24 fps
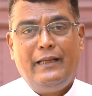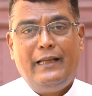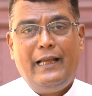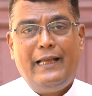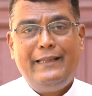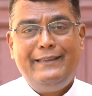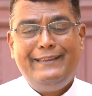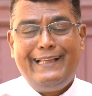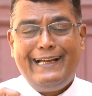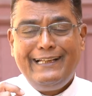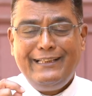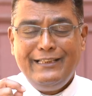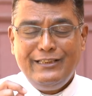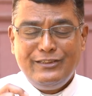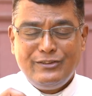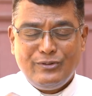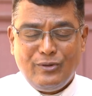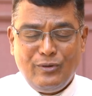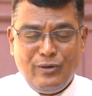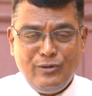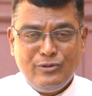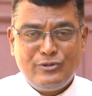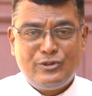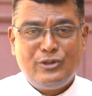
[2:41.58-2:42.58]
And that is
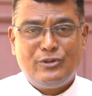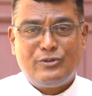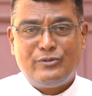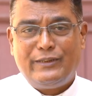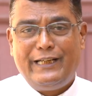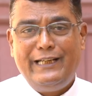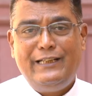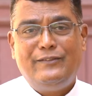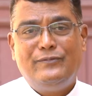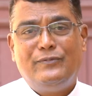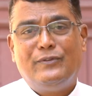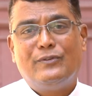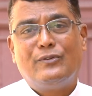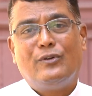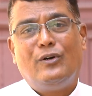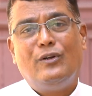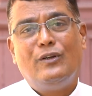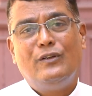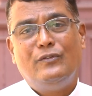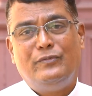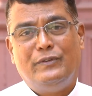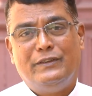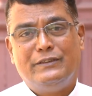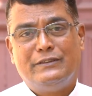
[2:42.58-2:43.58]
also right for
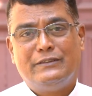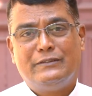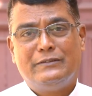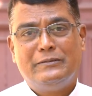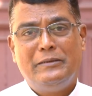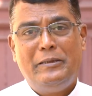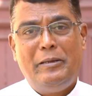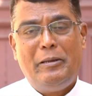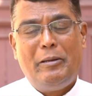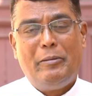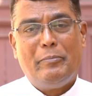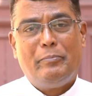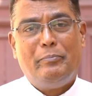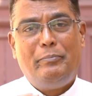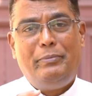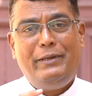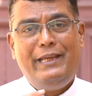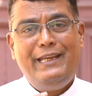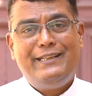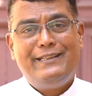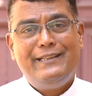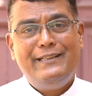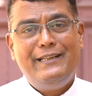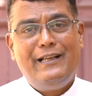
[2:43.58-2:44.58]
all of us,
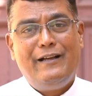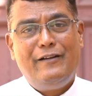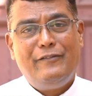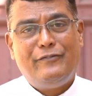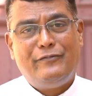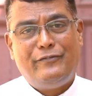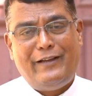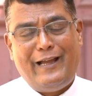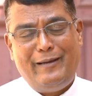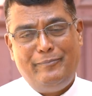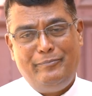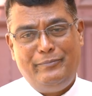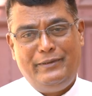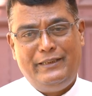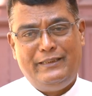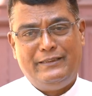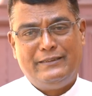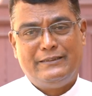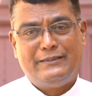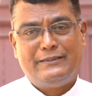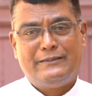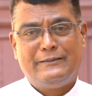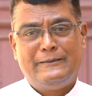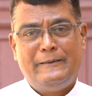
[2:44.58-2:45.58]
be it in our
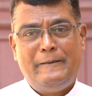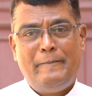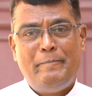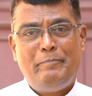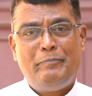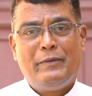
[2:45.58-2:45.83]
families,